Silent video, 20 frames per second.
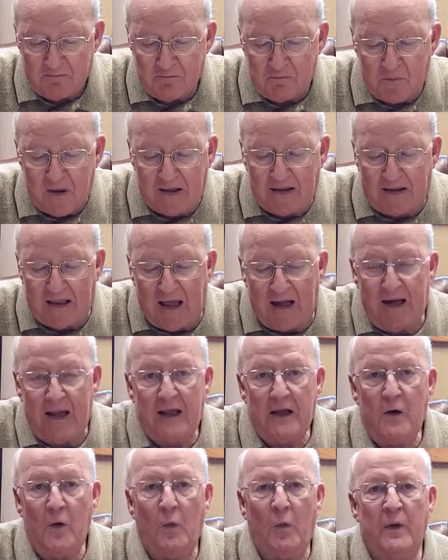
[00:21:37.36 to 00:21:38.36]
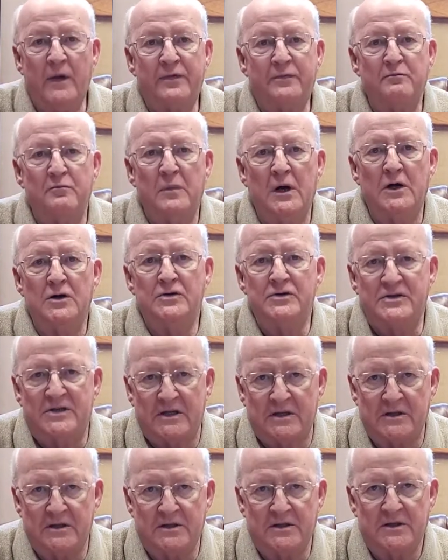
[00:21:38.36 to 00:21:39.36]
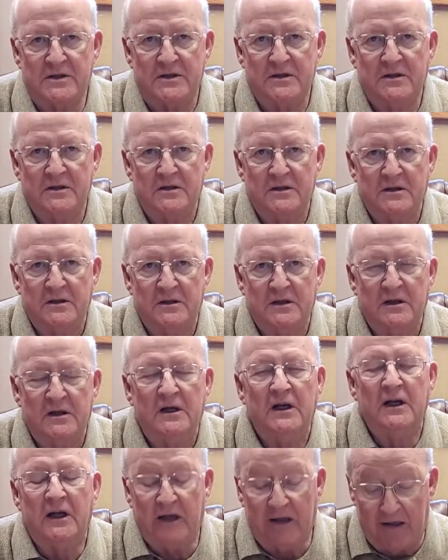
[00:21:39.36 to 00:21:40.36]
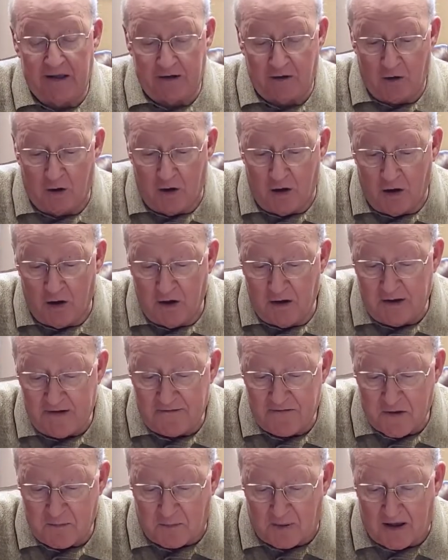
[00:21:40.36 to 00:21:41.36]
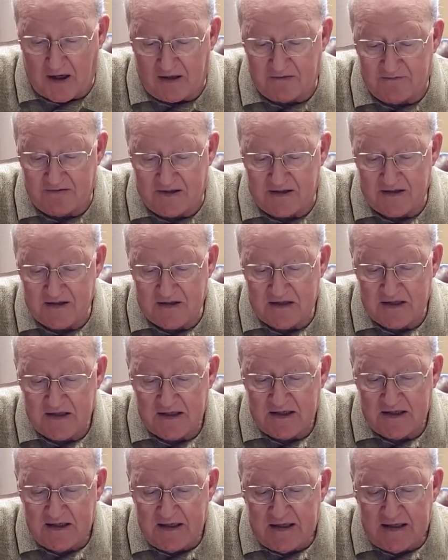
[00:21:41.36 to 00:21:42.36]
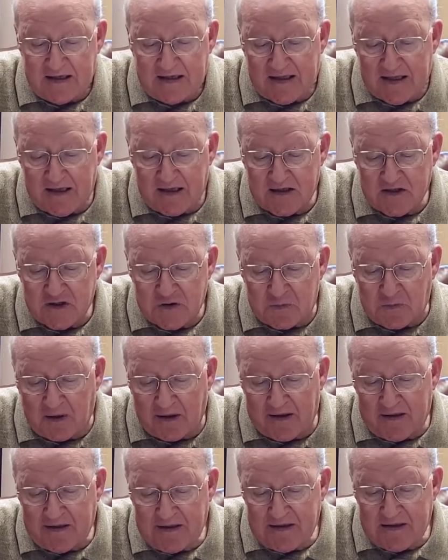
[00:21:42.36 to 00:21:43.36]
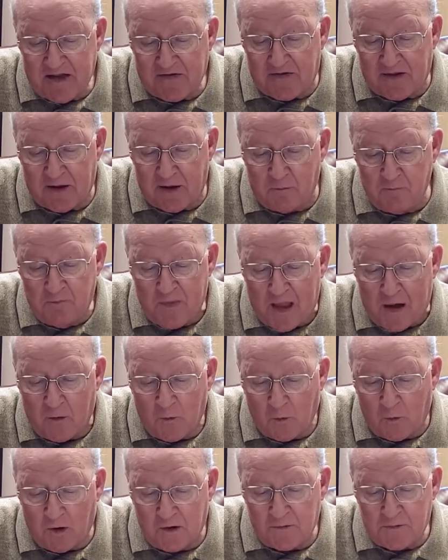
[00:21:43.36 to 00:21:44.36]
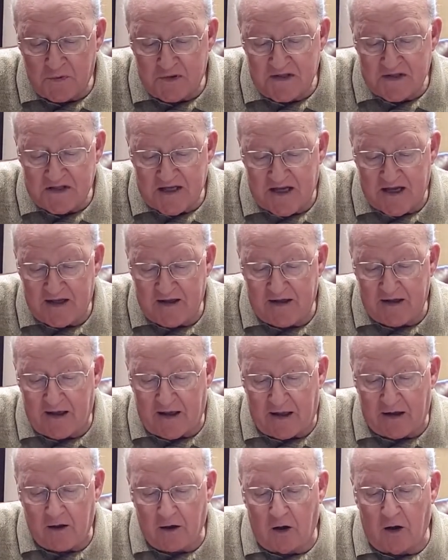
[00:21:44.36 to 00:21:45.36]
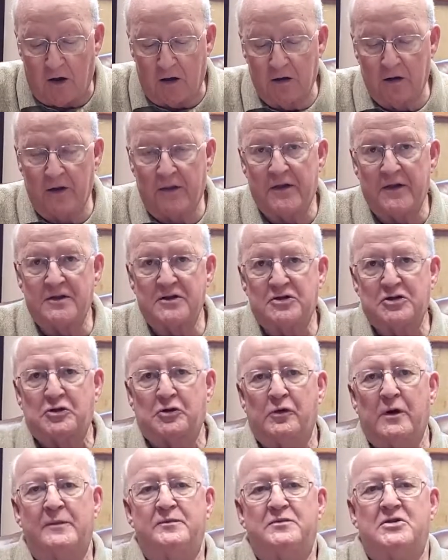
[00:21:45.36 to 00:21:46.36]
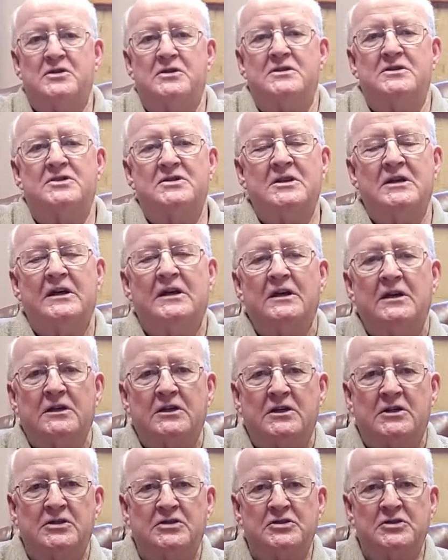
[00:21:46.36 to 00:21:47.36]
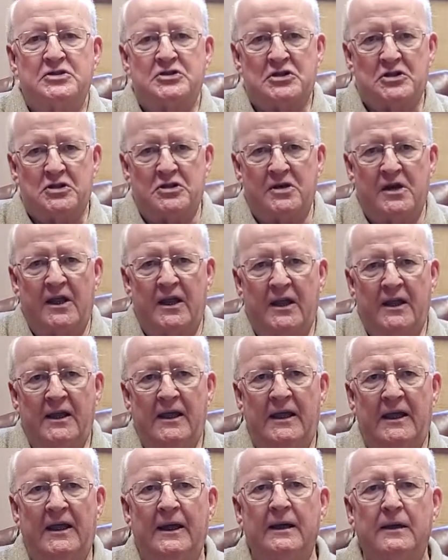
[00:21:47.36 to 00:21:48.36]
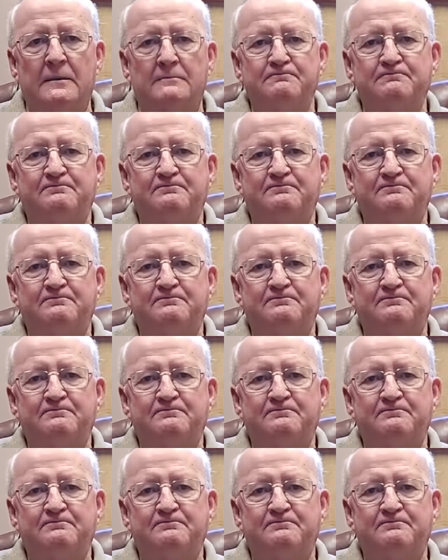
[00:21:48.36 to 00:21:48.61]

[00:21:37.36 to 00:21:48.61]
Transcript: beginning with Moses and all of the prophets, he explained to them what was said in all the scriptures concerning him.